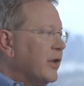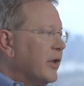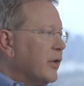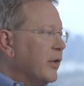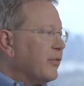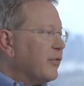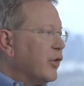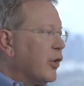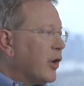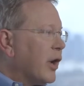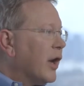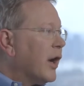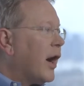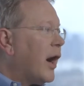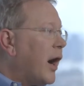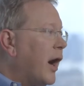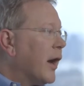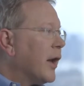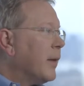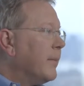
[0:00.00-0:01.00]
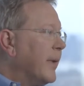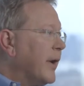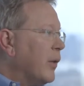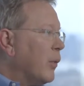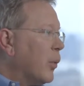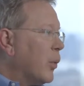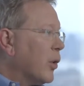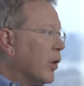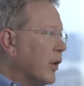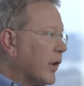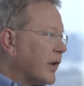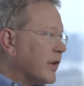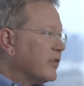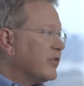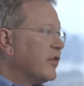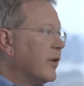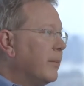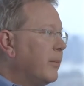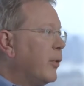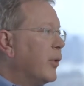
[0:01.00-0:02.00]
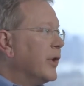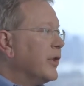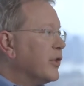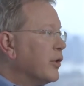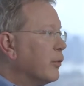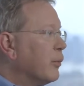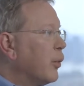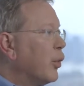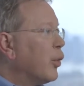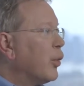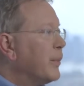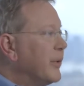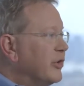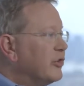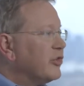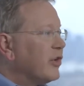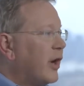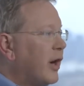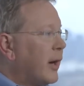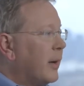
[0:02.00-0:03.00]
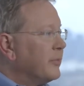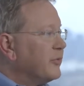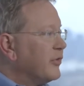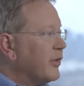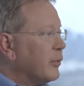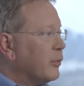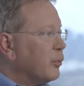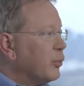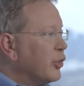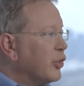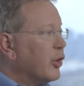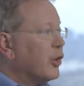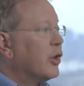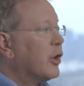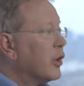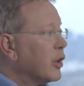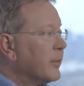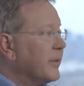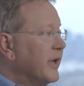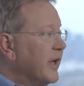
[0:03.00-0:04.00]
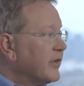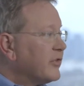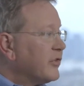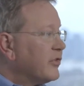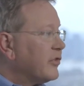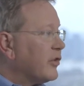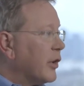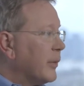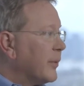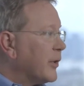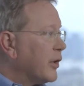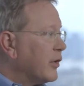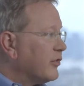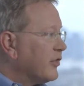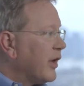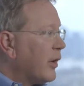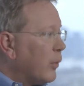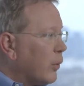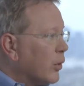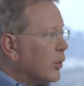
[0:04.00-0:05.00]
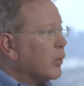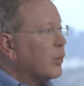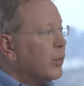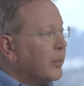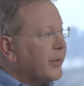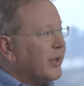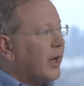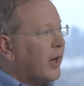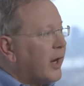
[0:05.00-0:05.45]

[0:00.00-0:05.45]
If you're going to automate work, at some point there will be jobs that will no longer be necessary because that work will be